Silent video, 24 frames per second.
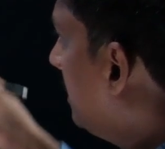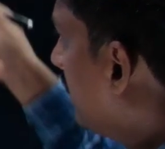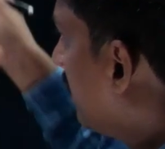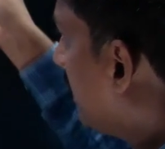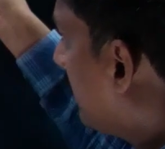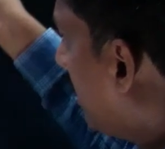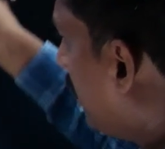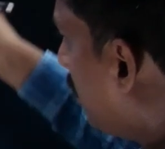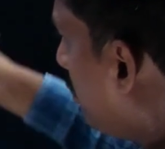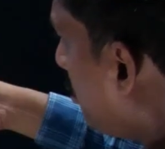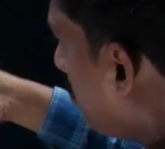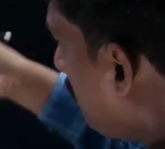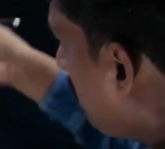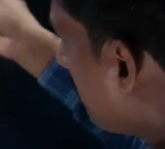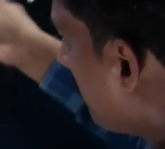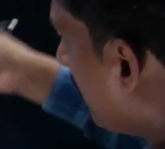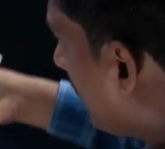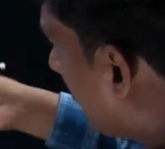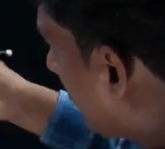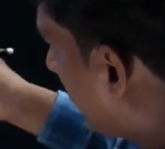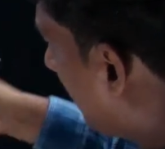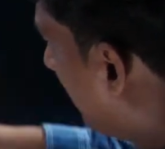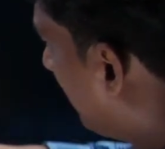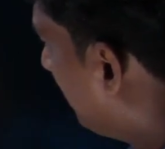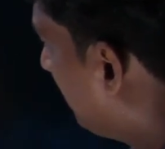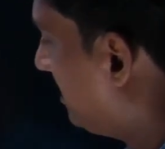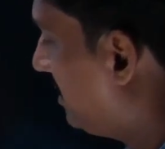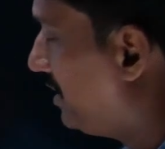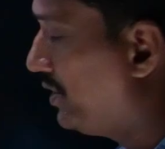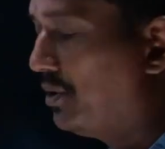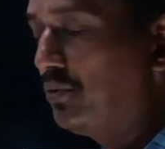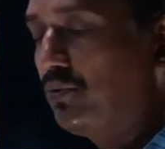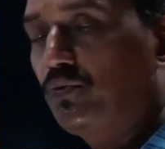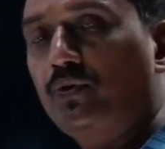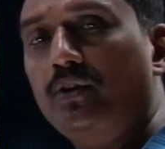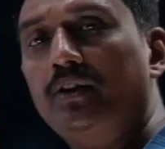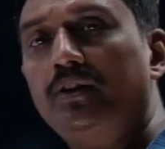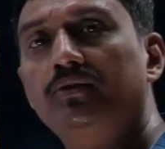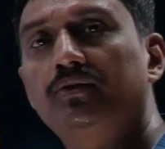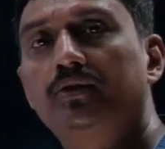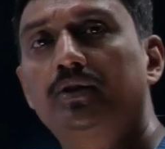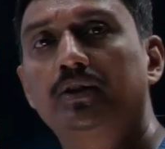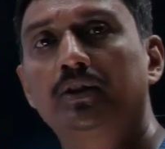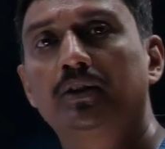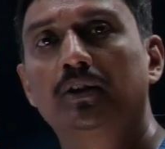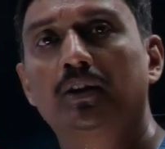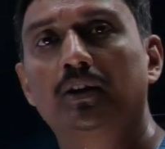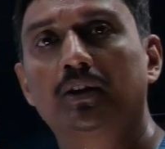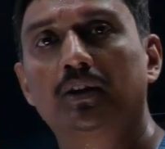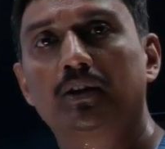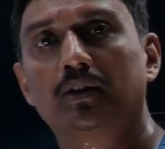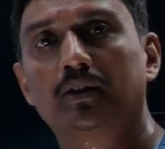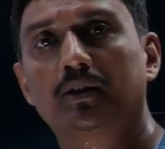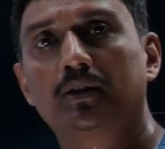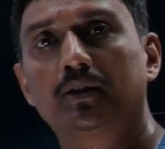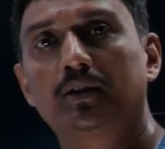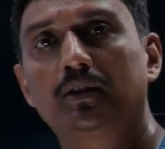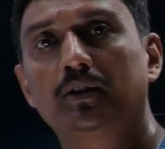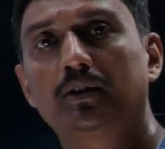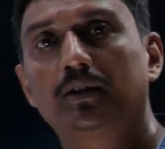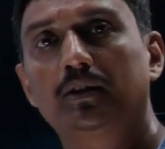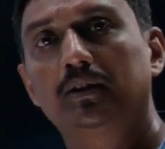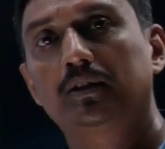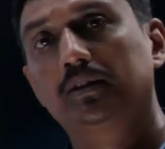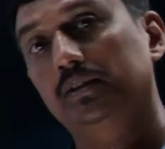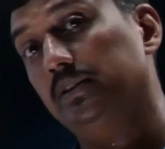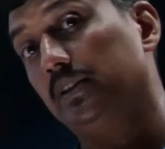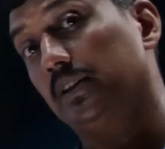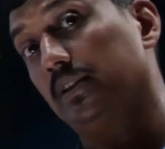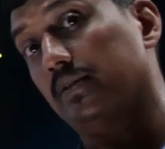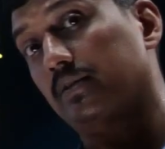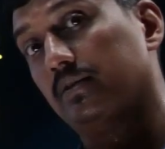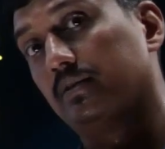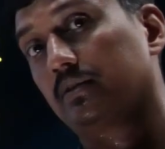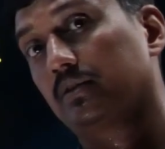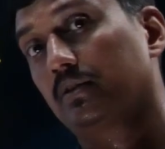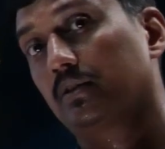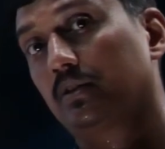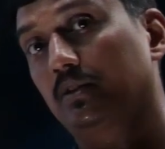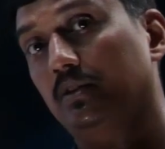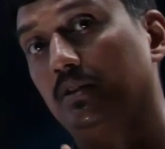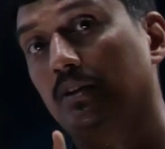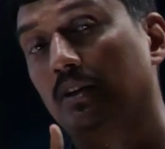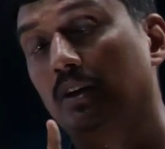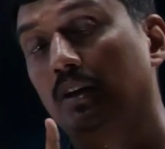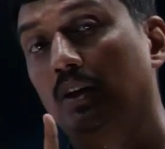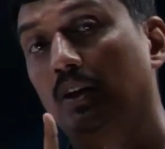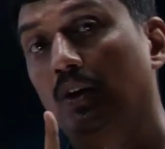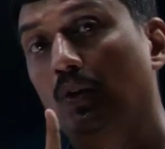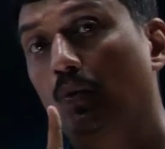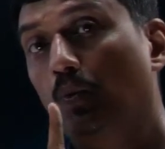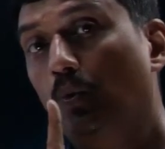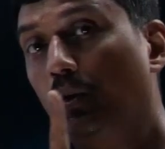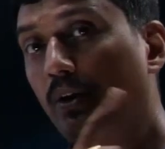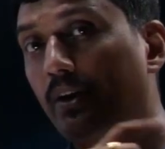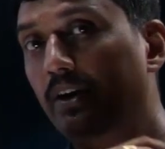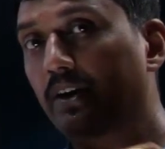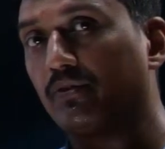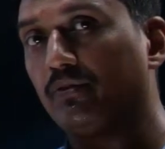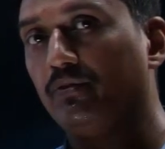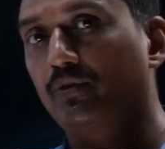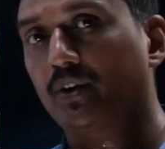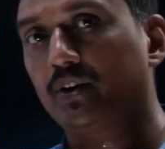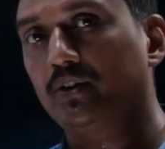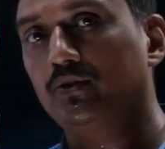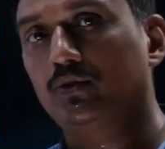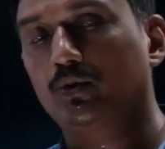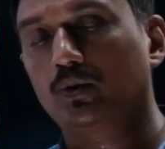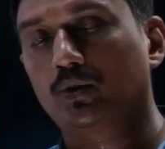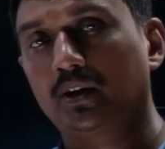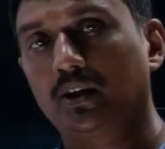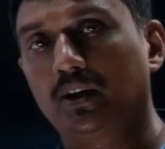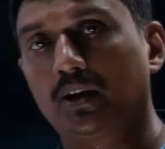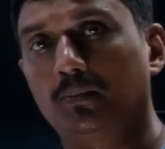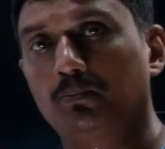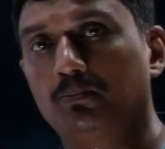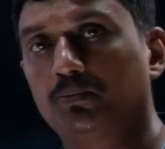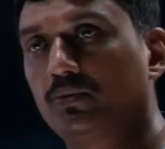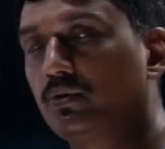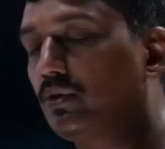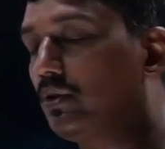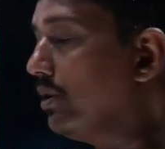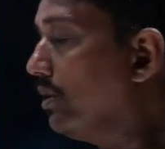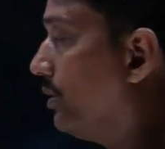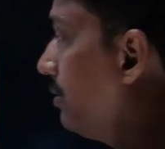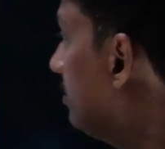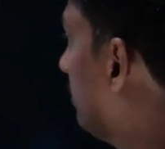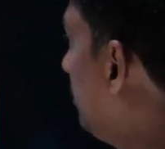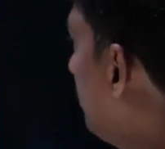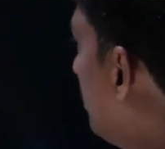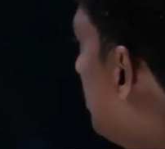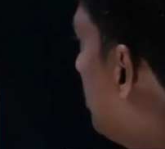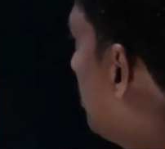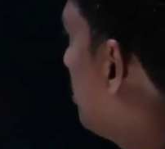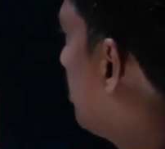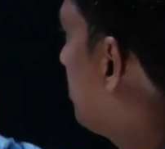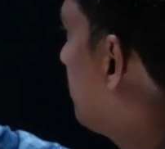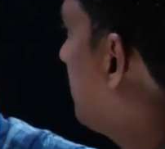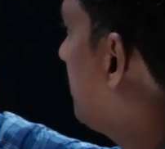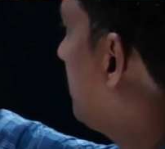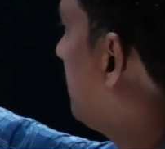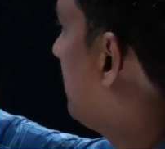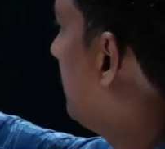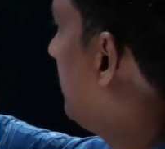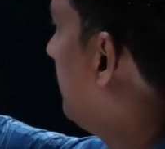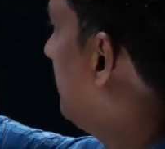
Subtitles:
Can you make any difference here? Yes. One difference you can observe, you take